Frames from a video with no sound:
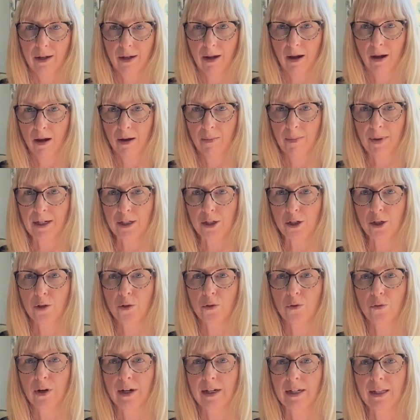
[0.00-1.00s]
I mentioned
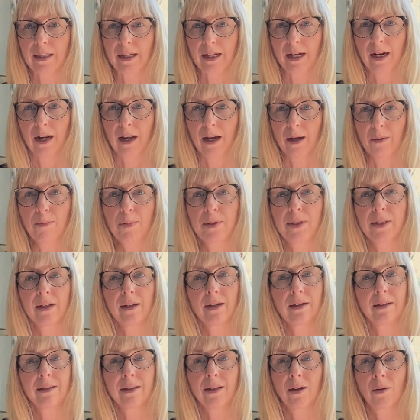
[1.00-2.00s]
already the clubs.
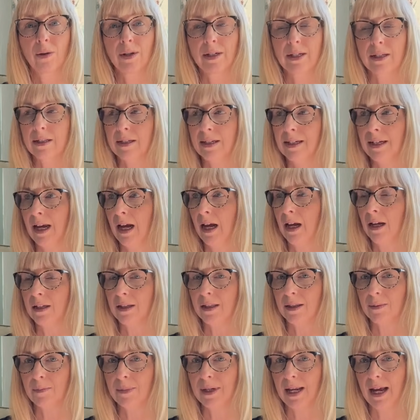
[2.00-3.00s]
So I just cut
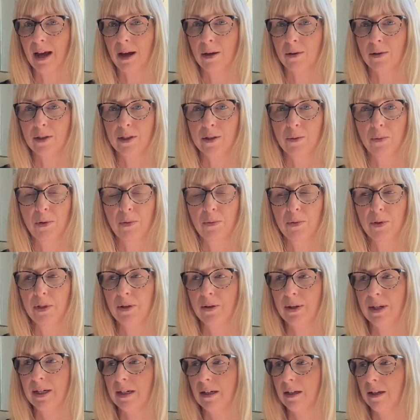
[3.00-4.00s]
them down. So we were
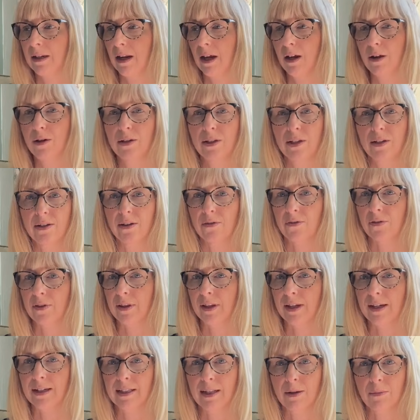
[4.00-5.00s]
doing loads of different
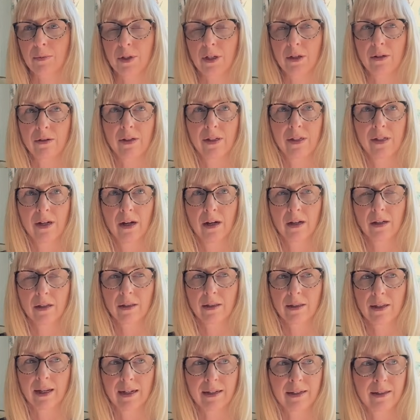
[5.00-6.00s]
things. They were doing
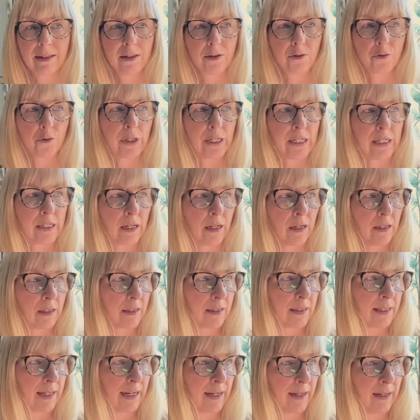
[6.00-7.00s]
dancing, street
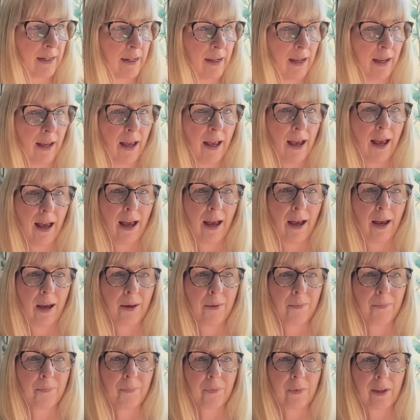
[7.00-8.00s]
dancing. They
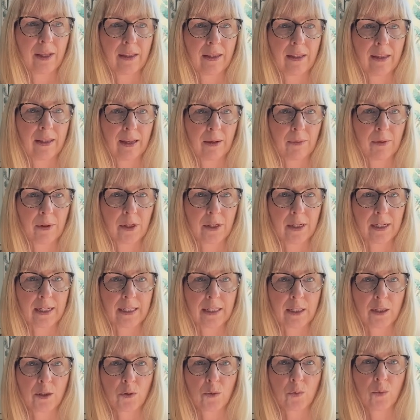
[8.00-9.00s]
were doing
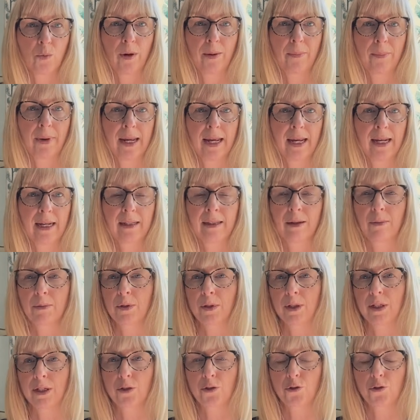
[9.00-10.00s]
swimming. They were
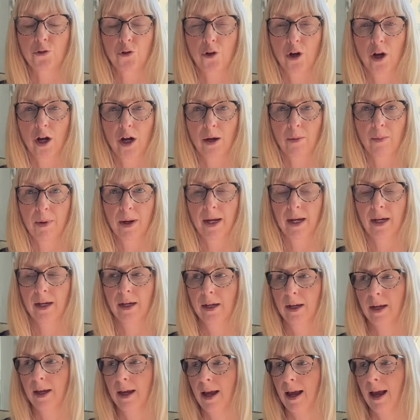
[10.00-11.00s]
doing drama.
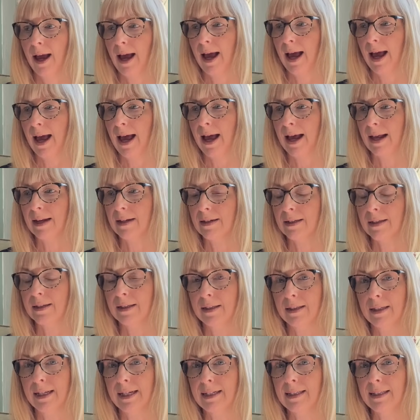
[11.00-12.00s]
And
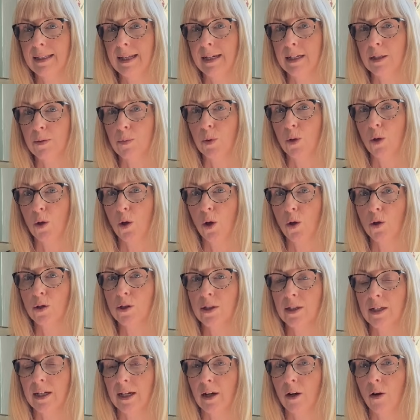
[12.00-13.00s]
these things were
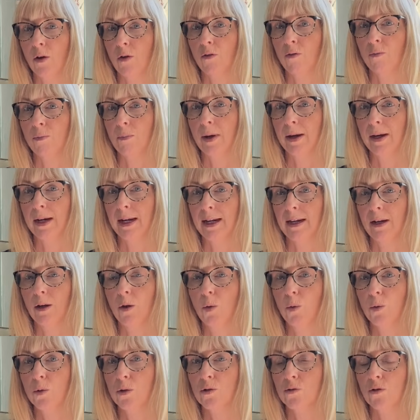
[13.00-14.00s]
costing a lot of money.
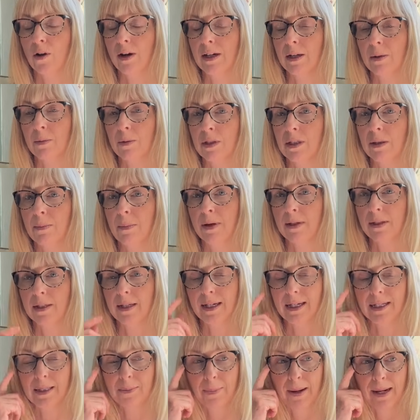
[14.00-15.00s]
Horse riding was the most
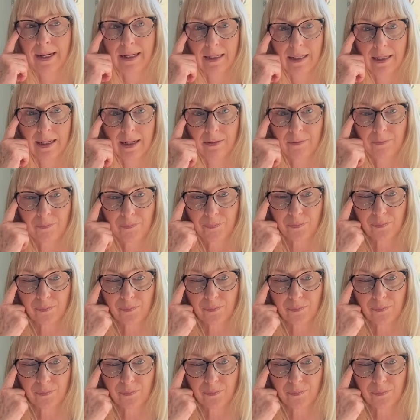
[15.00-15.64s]
expensive.